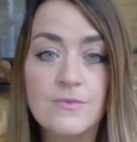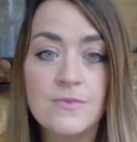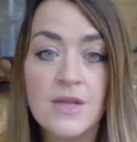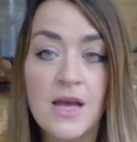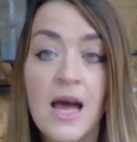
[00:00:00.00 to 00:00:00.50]

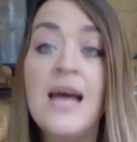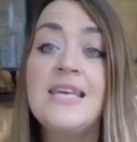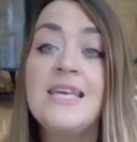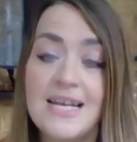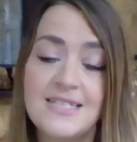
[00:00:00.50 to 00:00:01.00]
Yes, so
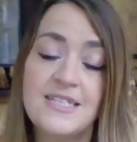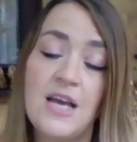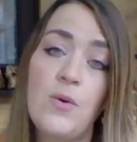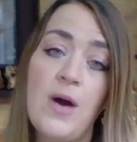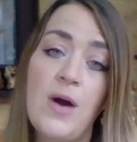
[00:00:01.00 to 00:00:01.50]

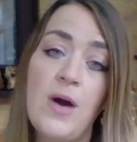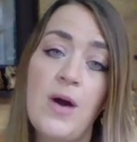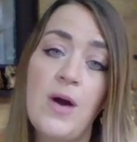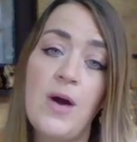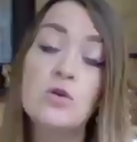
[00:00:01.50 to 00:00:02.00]

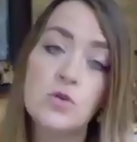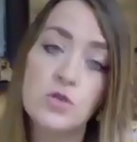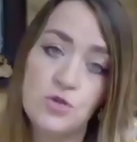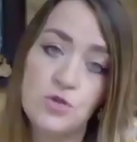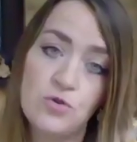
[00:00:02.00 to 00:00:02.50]
Uncorked
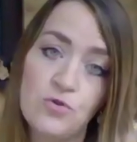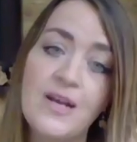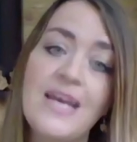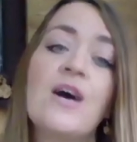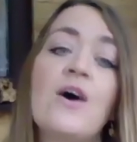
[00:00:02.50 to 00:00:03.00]

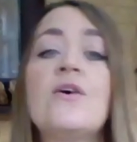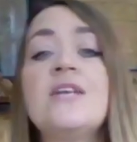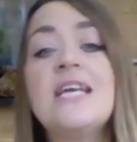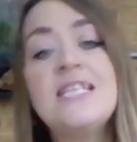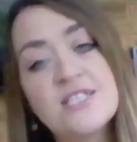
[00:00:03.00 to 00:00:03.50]
Jewellery on
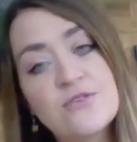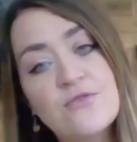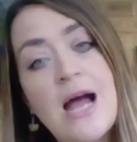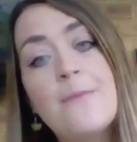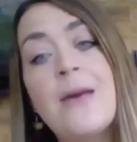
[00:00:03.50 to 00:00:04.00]

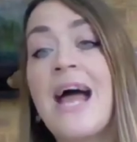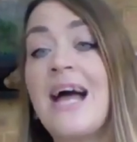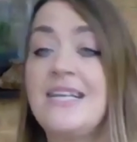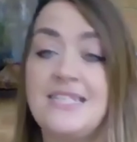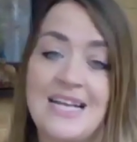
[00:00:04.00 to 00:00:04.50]
Instagram, and
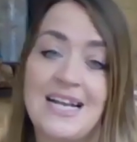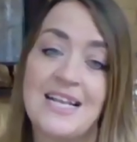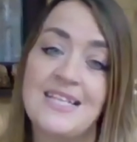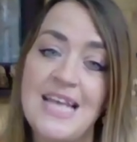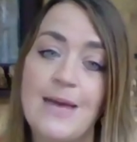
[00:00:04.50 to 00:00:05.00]
exactly the
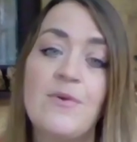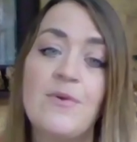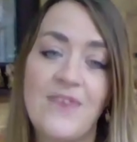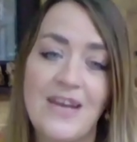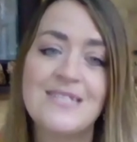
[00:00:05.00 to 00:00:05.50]
same on
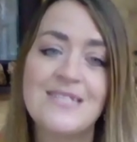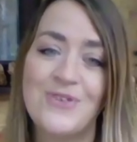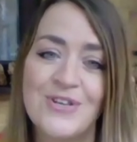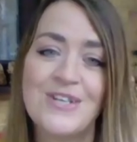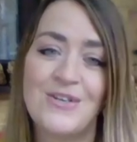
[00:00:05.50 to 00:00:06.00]
Facebook,
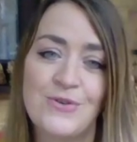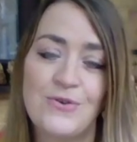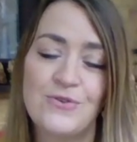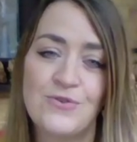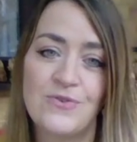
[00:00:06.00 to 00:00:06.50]
Uncorked Jewellery
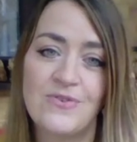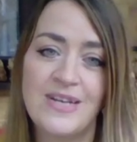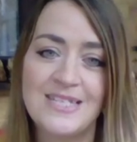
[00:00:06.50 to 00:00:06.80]
as well.